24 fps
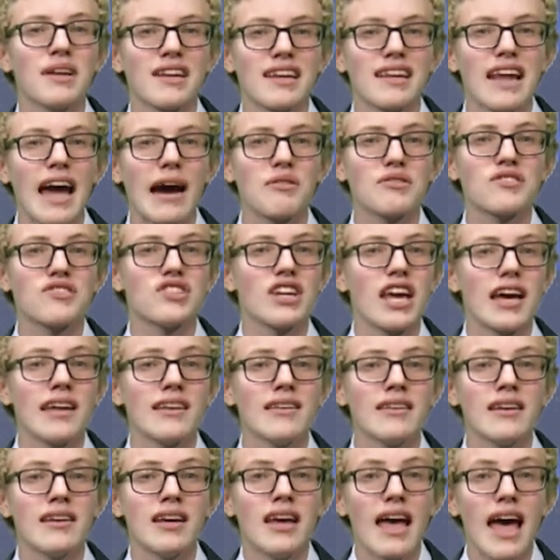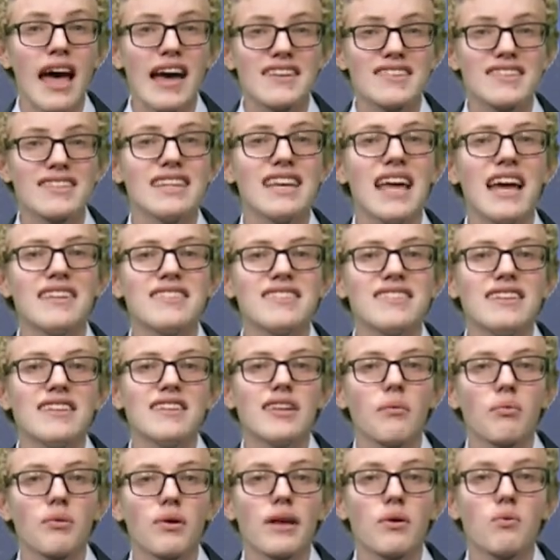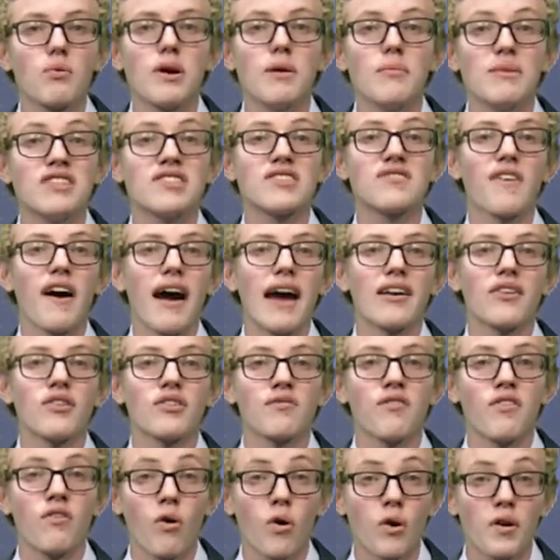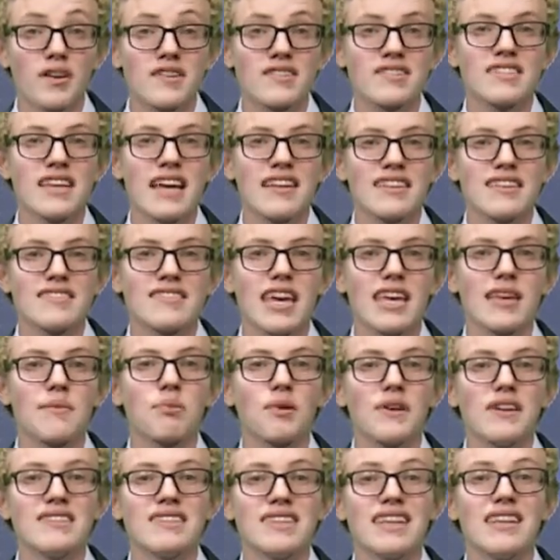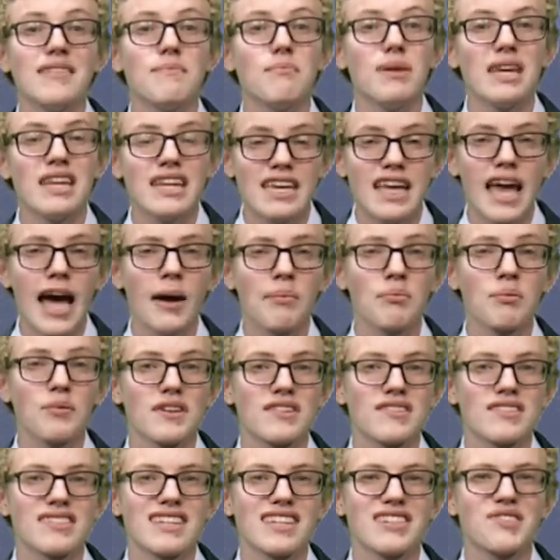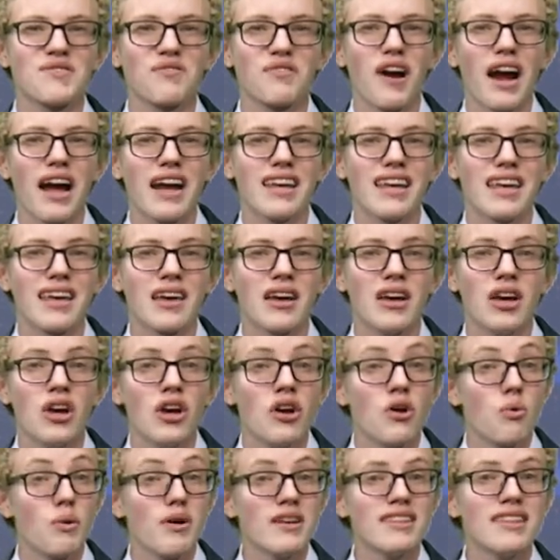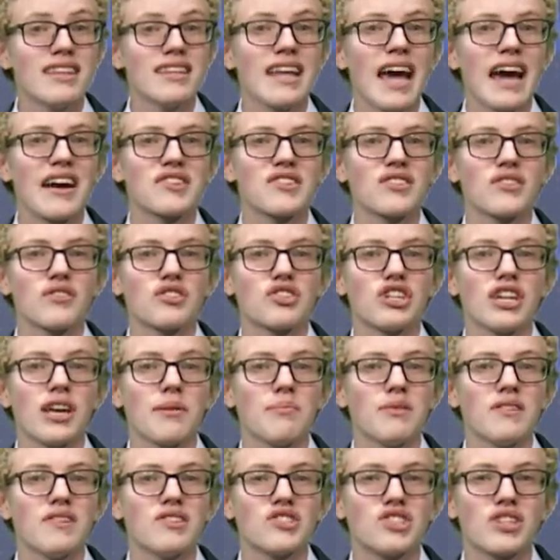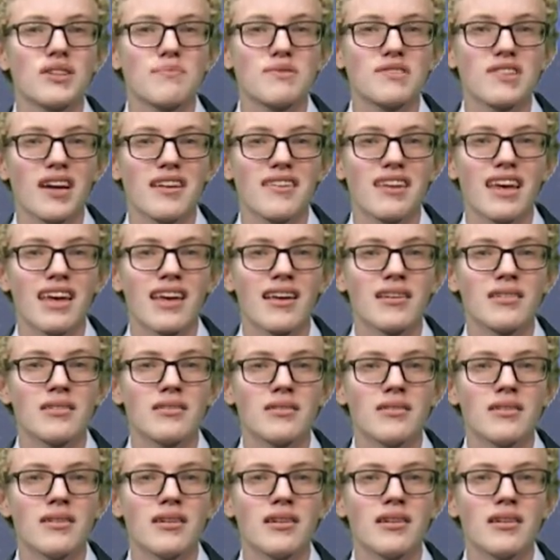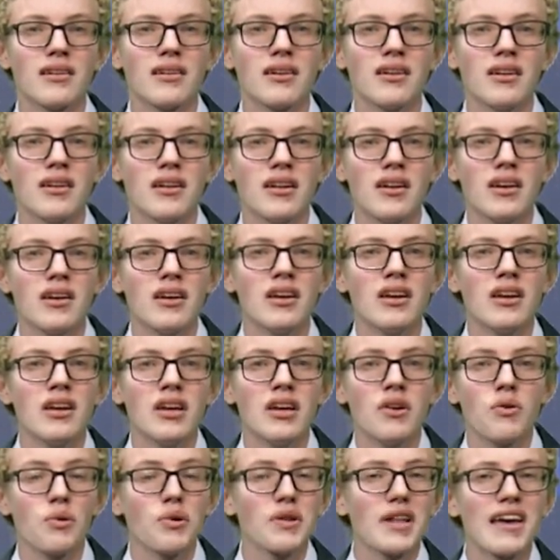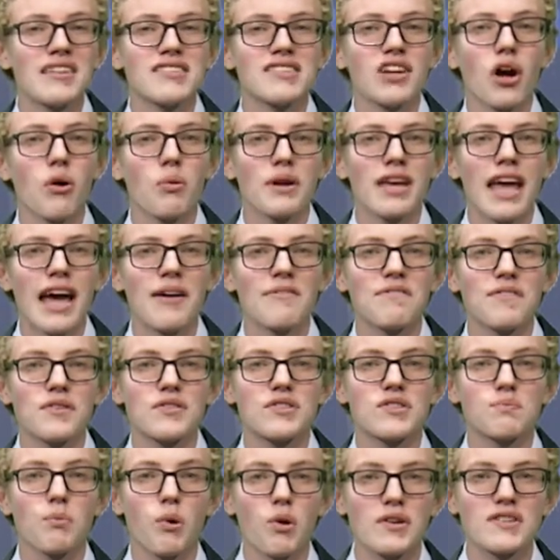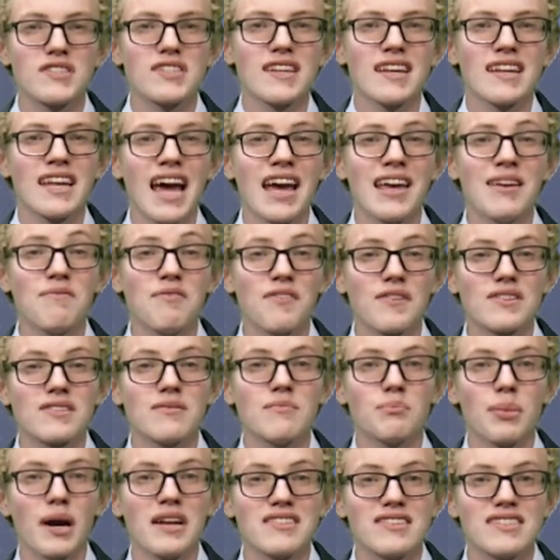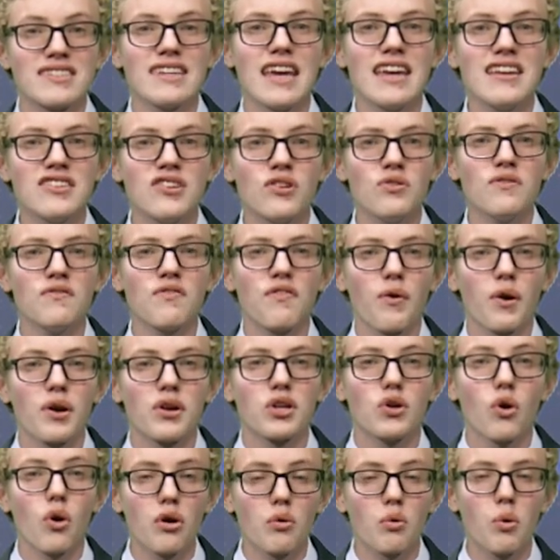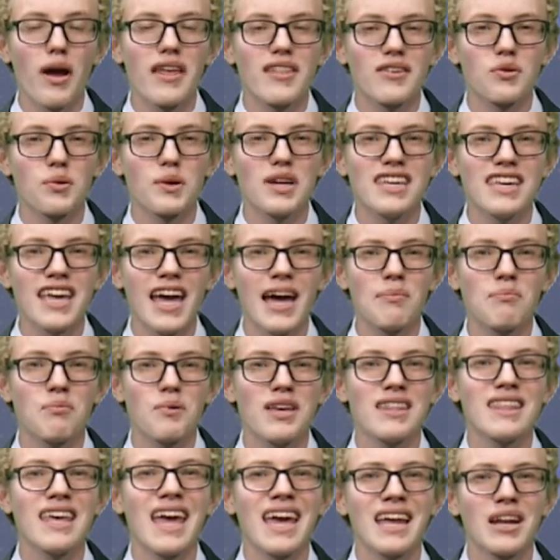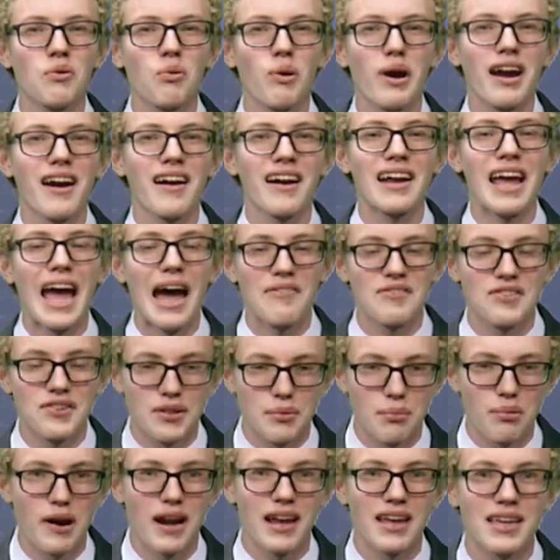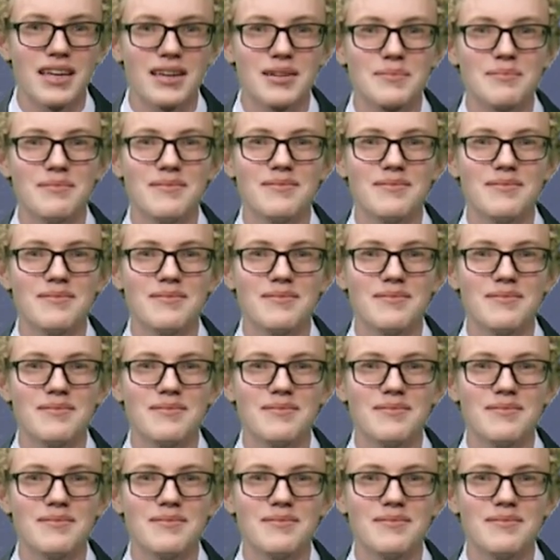been announced yet, as the NCAA Women's Final Four is set to take place in Minneapolis this Friday, with the National Championship Sunday. Well, that's all we have for sports tonight, but stay tuned for your weather recap with Hannah Ware after the break.